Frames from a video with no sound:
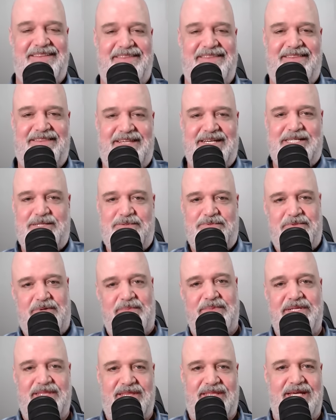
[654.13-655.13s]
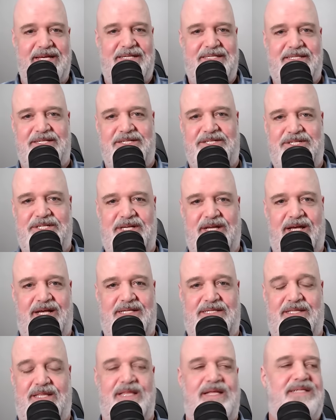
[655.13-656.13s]
this woman thinks that she
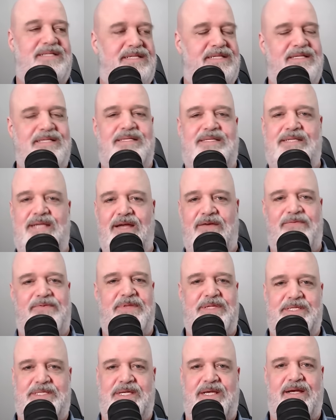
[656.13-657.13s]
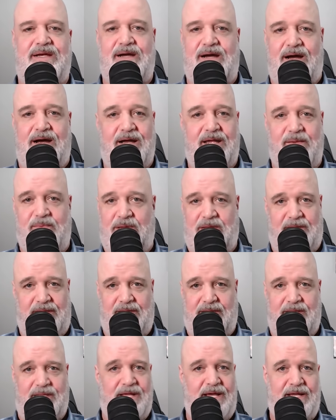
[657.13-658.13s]
has, let's just say for the sake of argument,
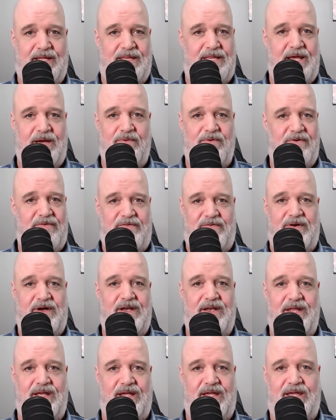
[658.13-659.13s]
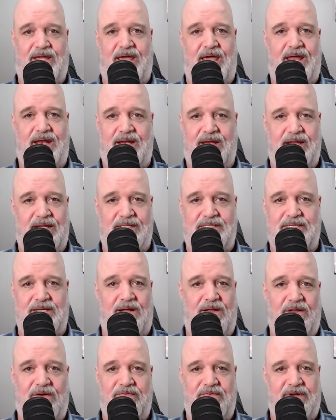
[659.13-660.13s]
that they were funding candidates
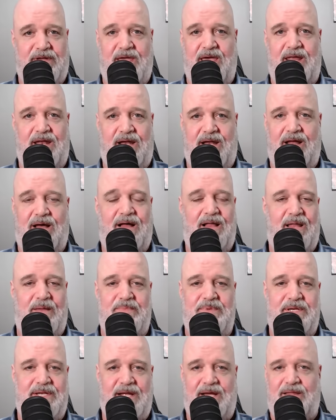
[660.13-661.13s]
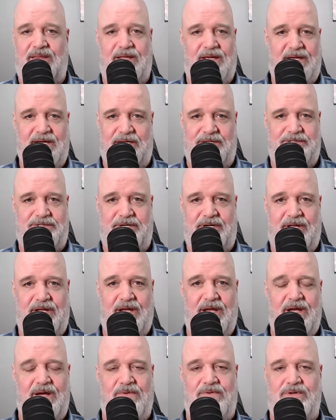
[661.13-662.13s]
all Canada, all up and down the country,
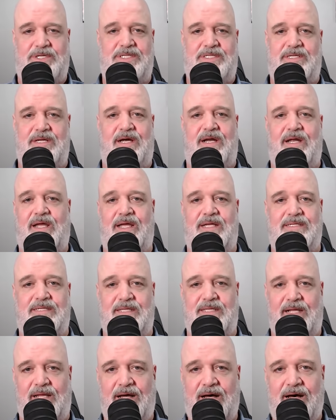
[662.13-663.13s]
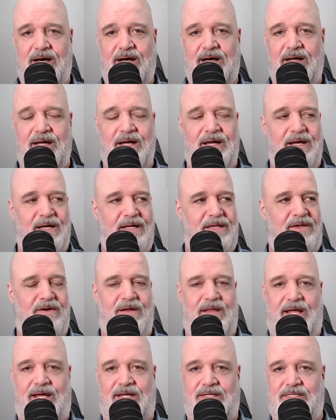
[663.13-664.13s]
which is not against the law. You're
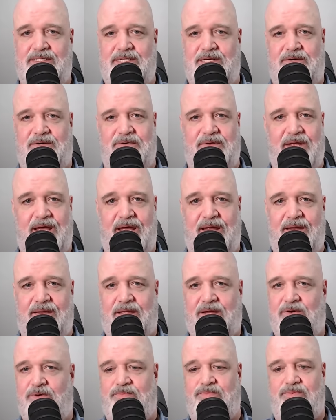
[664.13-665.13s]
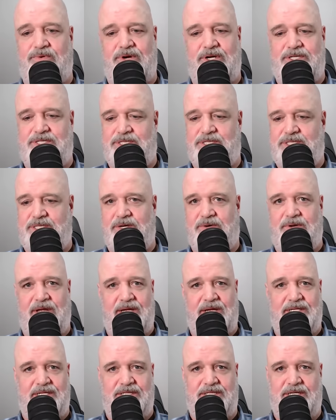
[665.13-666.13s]
allowed to donate. Corporations
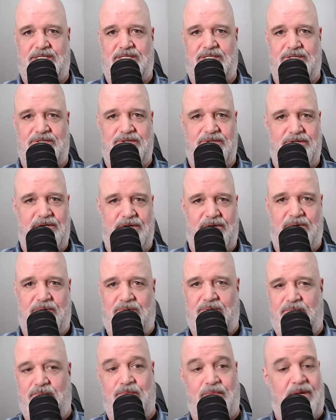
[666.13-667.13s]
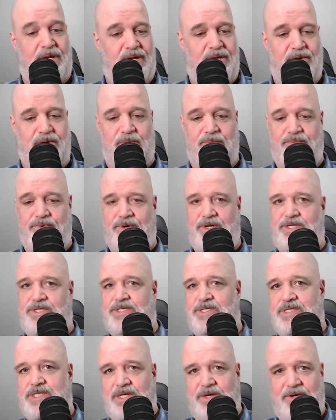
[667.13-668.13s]
donate to Justin Trudeau.
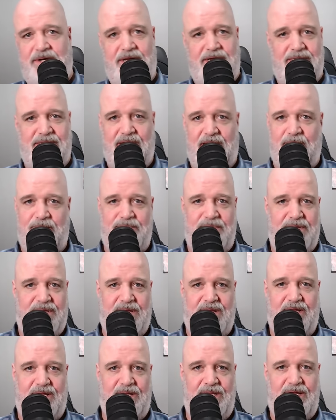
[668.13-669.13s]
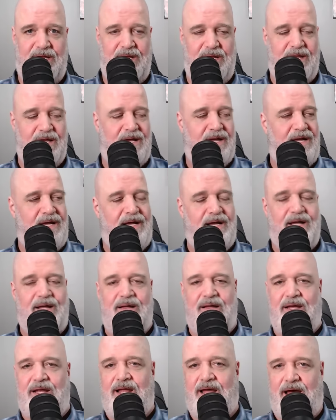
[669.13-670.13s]
Corporations donate to MP Khalid.
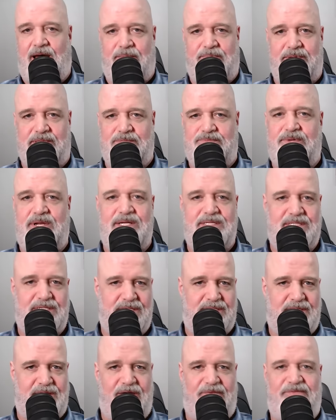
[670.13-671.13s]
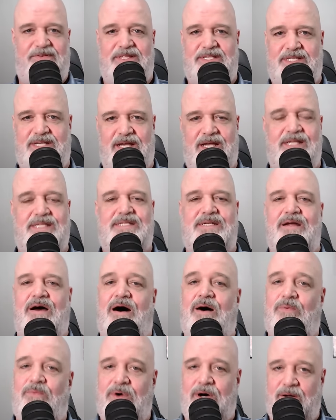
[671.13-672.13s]
It happens. But let's just say for the sake, it's
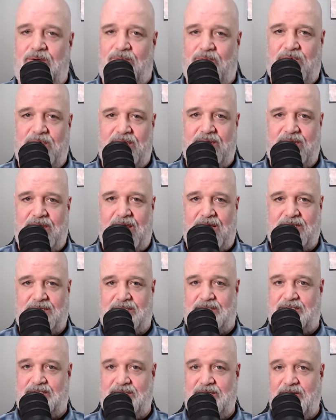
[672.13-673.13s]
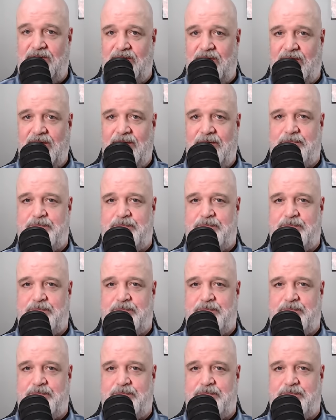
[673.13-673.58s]
not what X is doing.